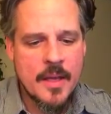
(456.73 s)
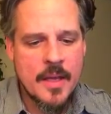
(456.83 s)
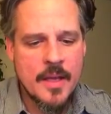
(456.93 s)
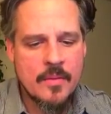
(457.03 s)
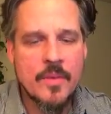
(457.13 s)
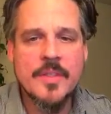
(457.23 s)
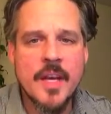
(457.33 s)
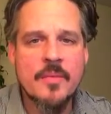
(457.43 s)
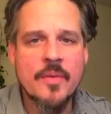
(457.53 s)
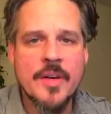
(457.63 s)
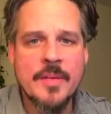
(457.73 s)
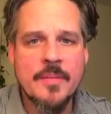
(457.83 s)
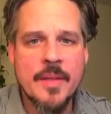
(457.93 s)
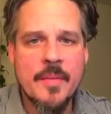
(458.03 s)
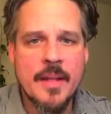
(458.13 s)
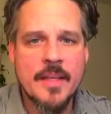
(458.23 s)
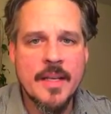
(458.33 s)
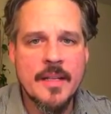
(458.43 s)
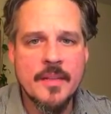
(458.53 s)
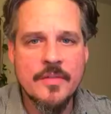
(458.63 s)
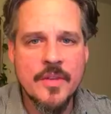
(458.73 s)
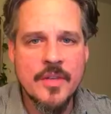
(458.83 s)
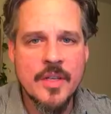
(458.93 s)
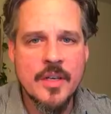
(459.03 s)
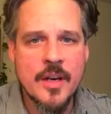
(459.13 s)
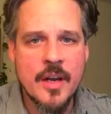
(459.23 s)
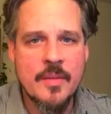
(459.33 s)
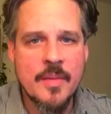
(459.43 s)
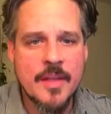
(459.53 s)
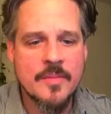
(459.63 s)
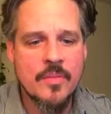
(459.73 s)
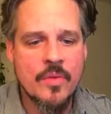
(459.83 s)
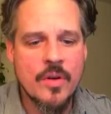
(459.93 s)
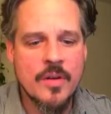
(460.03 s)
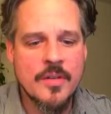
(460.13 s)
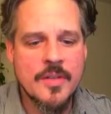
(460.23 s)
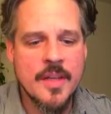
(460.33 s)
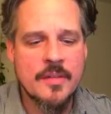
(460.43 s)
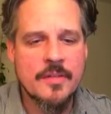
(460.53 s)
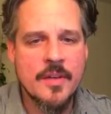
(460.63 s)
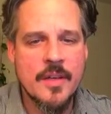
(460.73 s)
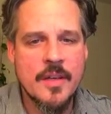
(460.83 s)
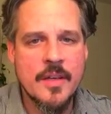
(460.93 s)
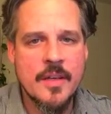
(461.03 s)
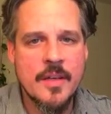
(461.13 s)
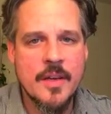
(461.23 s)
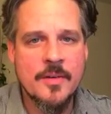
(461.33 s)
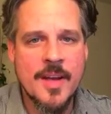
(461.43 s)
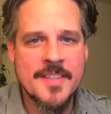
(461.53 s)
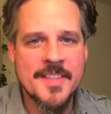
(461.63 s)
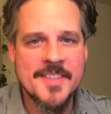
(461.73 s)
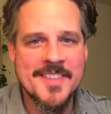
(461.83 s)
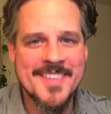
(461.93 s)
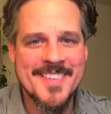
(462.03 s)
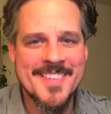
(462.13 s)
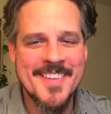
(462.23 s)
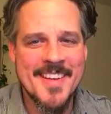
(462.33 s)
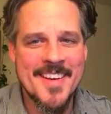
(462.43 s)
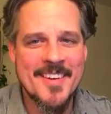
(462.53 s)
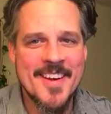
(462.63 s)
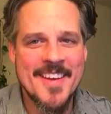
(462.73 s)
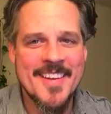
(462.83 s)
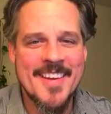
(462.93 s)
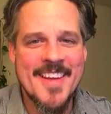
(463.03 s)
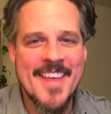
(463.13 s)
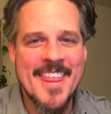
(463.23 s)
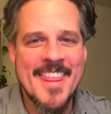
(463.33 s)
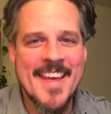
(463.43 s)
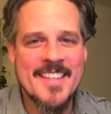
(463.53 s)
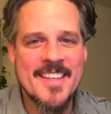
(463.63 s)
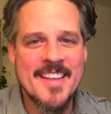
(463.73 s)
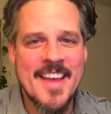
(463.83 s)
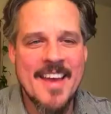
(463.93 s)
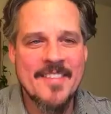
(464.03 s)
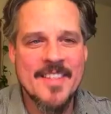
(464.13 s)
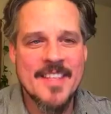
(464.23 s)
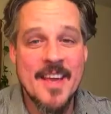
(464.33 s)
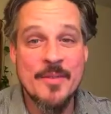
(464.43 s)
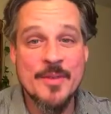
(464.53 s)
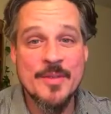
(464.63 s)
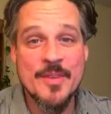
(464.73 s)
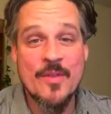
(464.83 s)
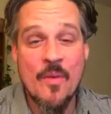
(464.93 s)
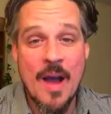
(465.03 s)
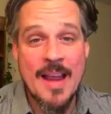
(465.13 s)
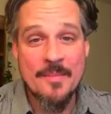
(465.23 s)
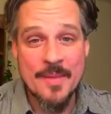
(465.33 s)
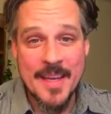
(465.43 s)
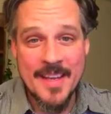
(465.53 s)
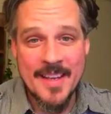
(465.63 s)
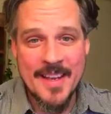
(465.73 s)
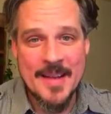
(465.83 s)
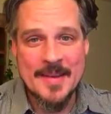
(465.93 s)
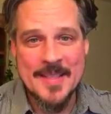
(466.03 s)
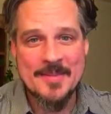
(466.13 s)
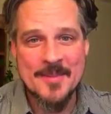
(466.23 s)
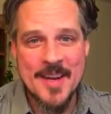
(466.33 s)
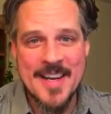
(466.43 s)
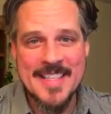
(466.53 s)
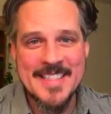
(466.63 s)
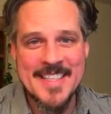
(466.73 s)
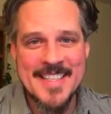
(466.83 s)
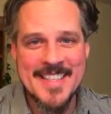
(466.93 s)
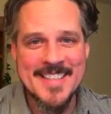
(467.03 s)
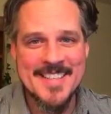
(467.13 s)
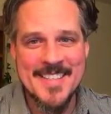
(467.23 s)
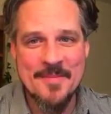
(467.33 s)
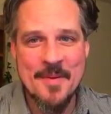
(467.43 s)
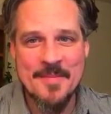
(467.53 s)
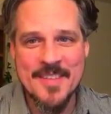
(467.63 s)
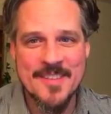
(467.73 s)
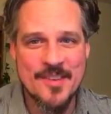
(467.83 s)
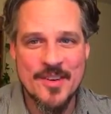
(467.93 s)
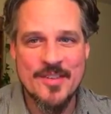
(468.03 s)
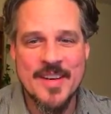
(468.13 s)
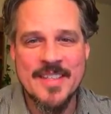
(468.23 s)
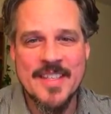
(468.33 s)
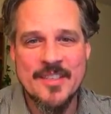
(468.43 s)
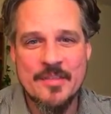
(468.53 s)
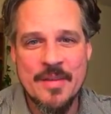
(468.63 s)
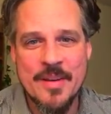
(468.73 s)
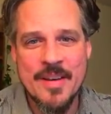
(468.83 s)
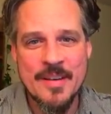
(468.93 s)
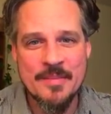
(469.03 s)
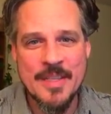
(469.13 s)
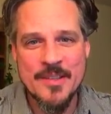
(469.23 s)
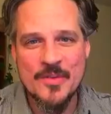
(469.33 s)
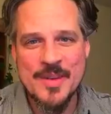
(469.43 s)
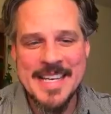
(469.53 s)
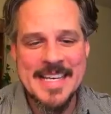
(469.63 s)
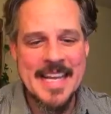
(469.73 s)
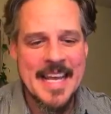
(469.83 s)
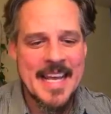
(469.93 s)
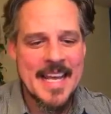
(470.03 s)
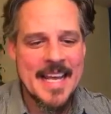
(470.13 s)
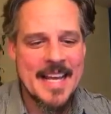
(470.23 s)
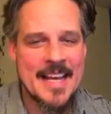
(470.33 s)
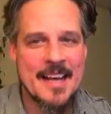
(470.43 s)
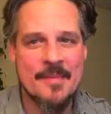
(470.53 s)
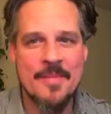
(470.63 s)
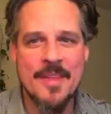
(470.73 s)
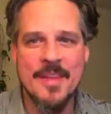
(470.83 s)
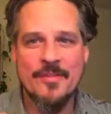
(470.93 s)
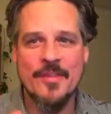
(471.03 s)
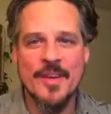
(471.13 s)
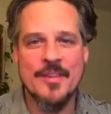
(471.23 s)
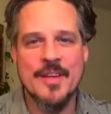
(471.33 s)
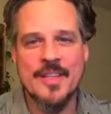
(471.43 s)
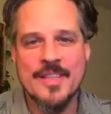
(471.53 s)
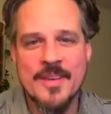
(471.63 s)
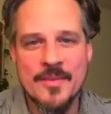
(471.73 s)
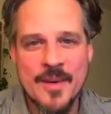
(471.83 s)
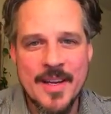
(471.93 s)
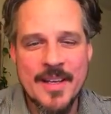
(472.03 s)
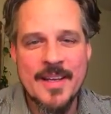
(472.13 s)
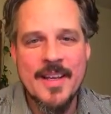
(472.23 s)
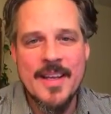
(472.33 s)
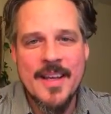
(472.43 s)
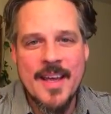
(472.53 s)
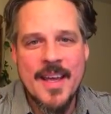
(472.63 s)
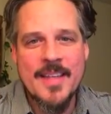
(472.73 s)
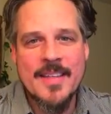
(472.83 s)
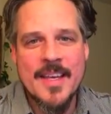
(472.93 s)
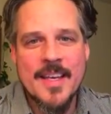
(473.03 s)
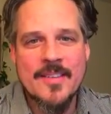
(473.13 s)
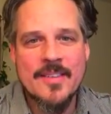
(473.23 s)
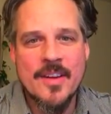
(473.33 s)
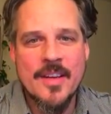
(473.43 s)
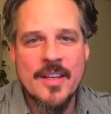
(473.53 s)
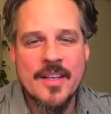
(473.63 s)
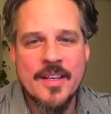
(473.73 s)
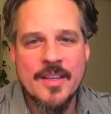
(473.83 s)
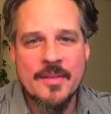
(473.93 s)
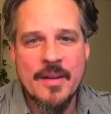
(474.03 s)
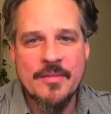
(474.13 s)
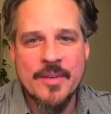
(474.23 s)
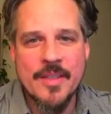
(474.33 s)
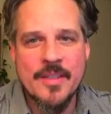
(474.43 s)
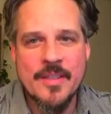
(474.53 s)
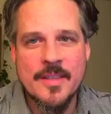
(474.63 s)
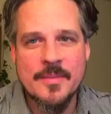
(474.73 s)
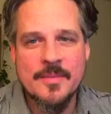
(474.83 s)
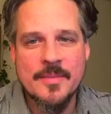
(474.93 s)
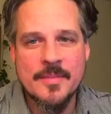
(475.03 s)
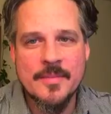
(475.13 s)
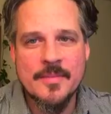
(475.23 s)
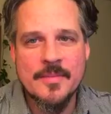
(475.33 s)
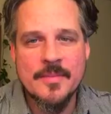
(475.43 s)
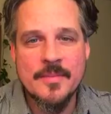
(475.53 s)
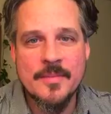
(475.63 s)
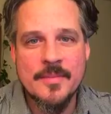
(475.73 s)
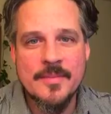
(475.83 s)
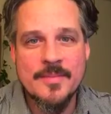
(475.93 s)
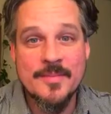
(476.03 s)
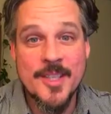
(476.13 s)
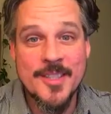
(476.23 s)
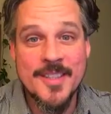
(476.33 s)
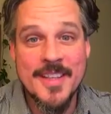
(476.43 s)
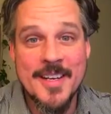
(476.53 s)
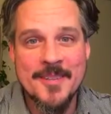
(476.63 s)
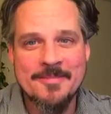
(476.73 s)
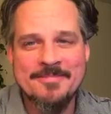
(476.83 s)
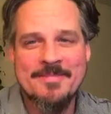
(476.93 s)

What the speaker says: And we'll talk more deeply about that in the future as more stuff arises. All right, that's all I have to say, which was quite a bit, because I'm trying to sum up this sort of transitional period between the different units that we're in, and to get you started on the right foot. So, talk to you later.